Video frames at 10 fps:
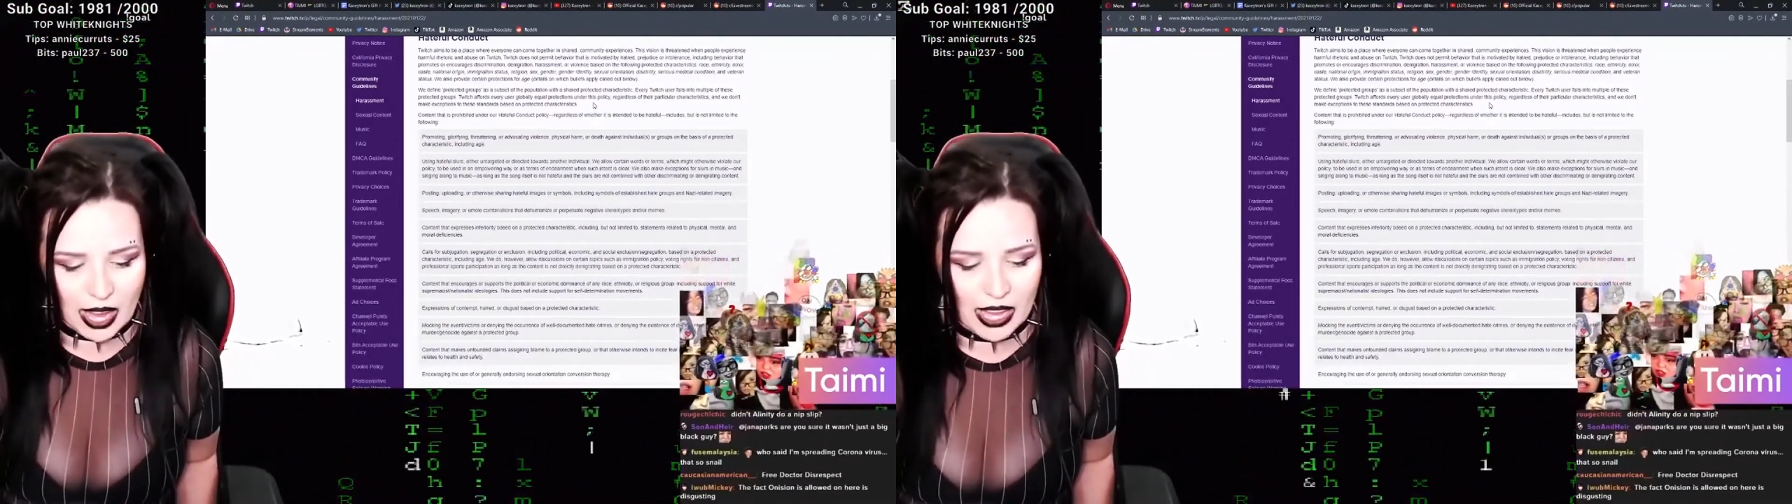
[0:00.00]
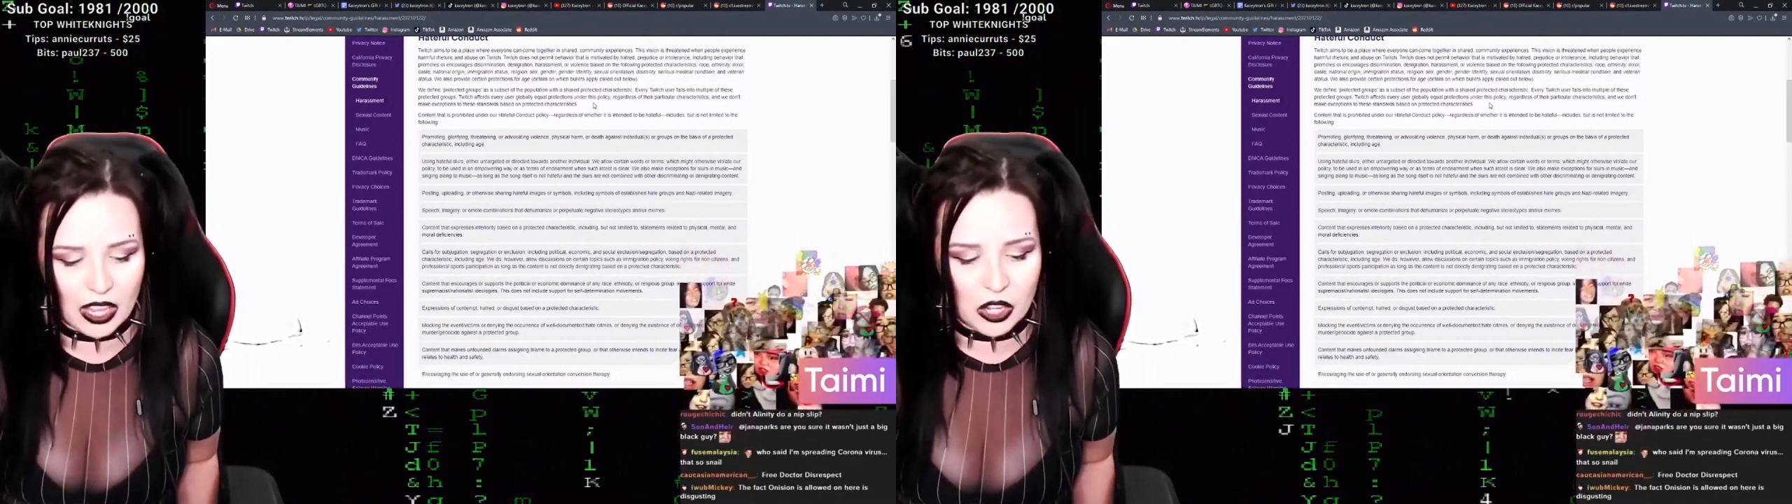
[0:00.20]

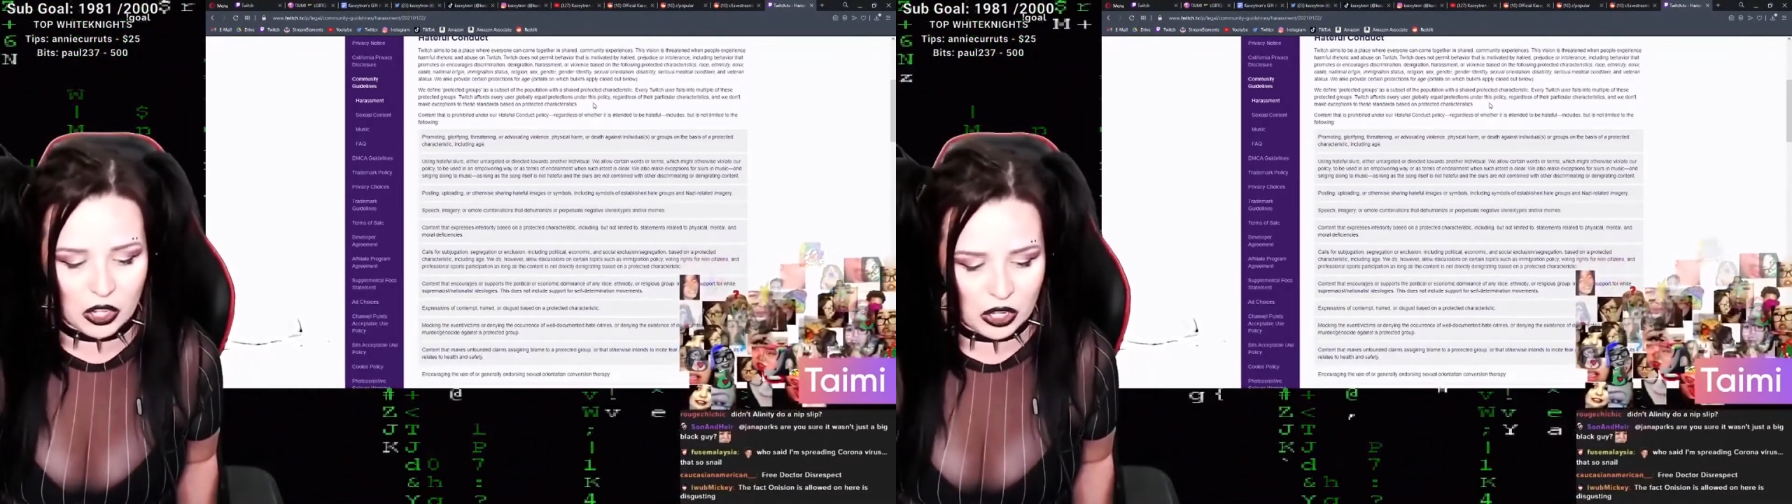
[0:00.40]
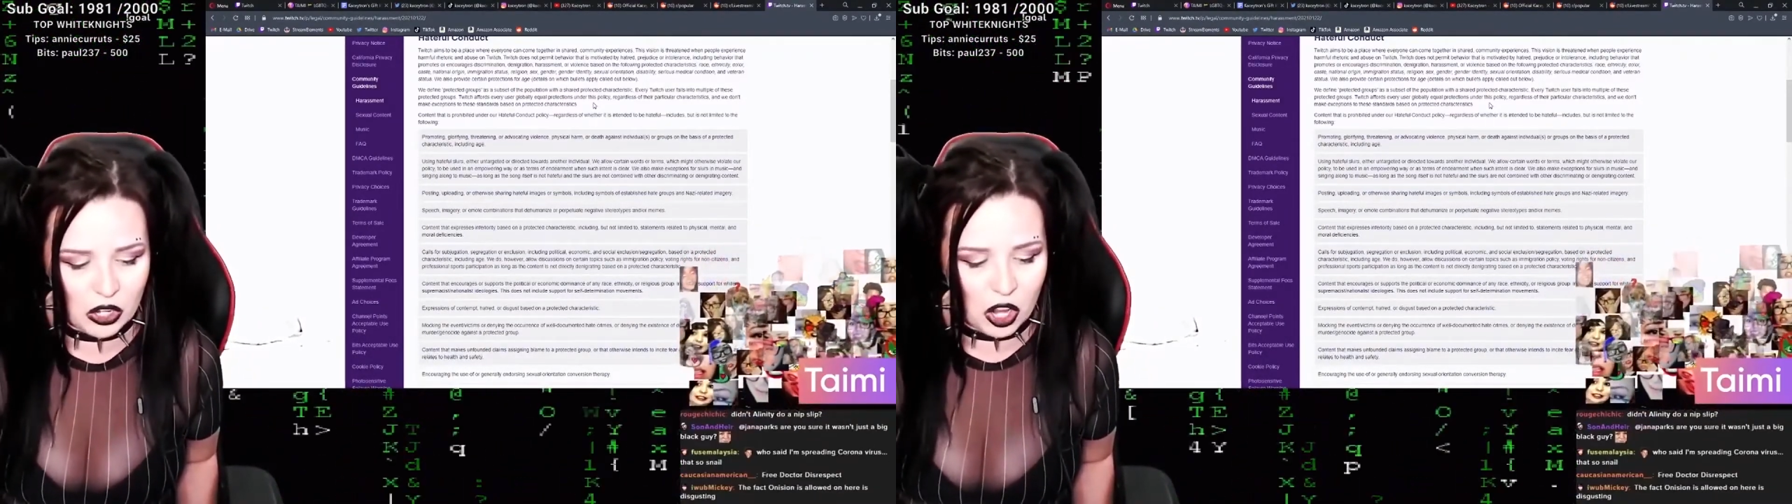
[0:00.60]
make a
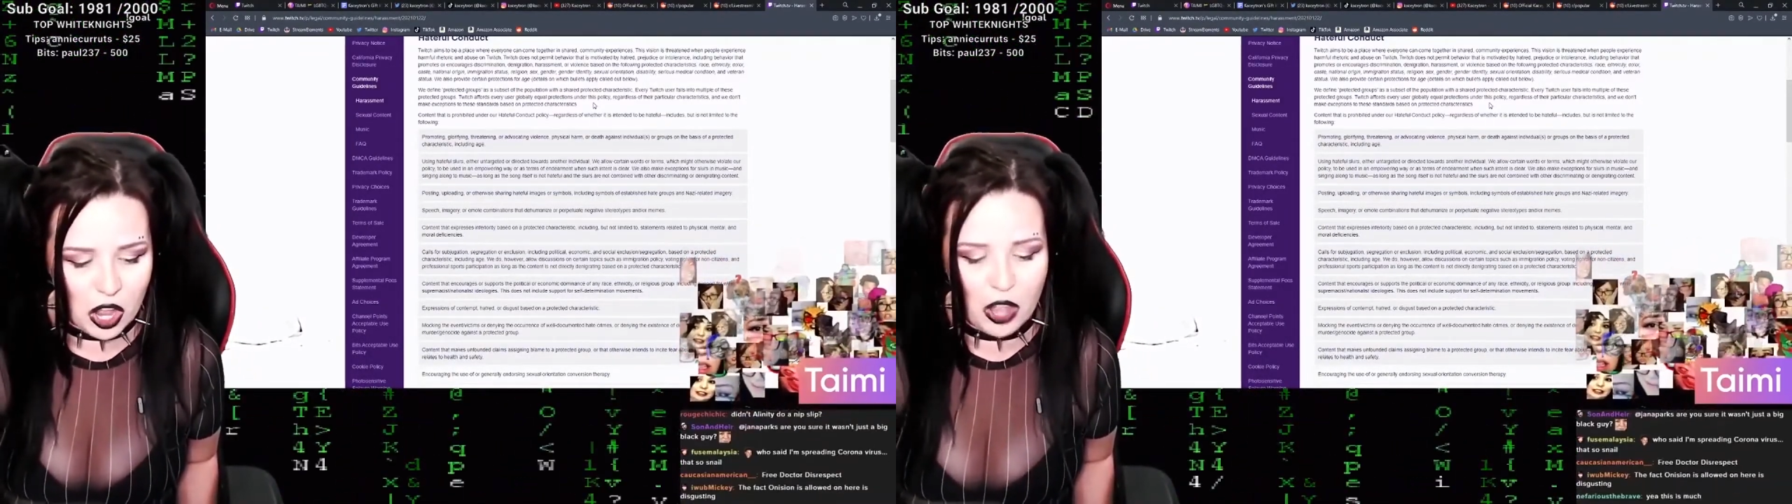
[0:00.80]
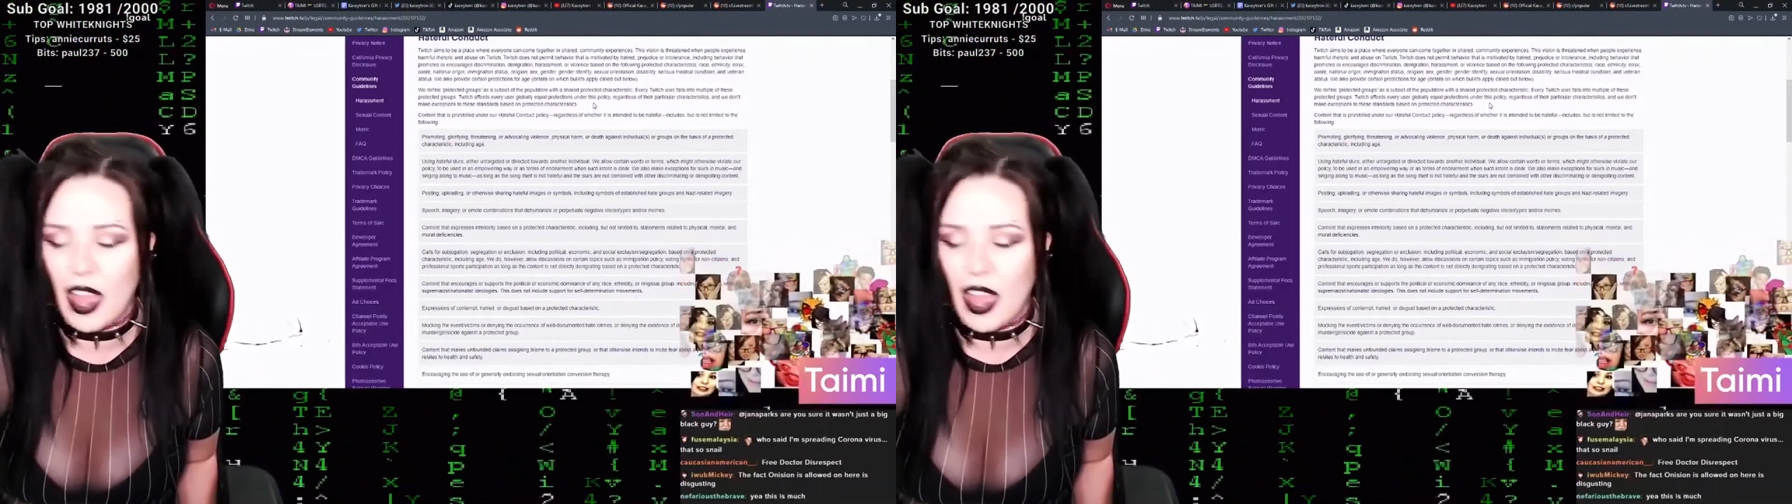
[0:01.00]
good call,